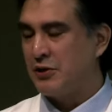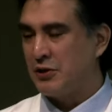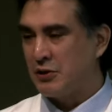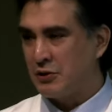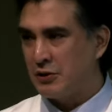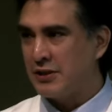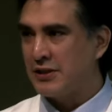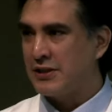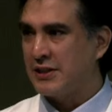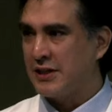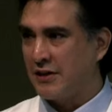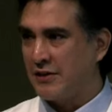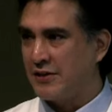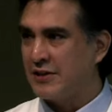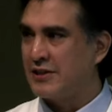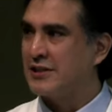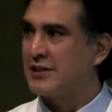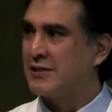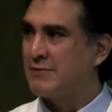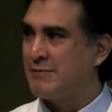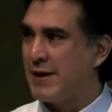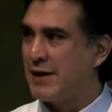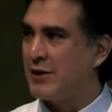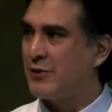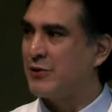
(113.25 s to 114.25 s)
you can tell this is
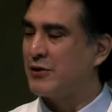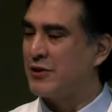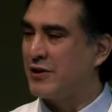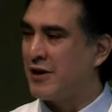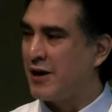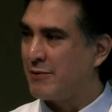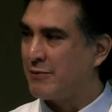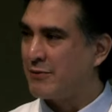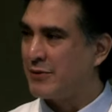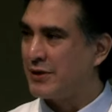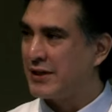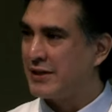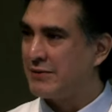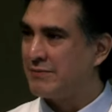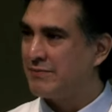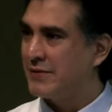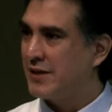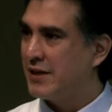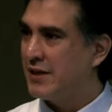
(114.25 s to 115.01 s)
a man who can operate.